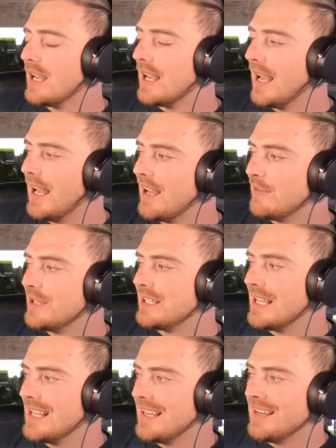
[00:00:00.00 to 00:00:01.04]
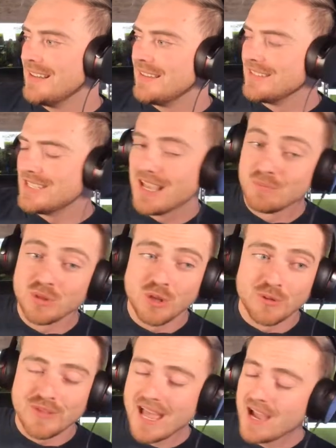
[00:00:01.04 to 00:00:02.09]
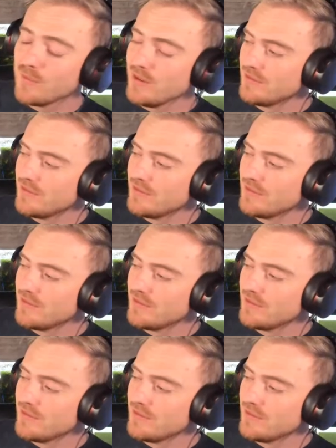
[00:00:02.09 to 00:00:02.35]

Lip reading: And then the tank below that,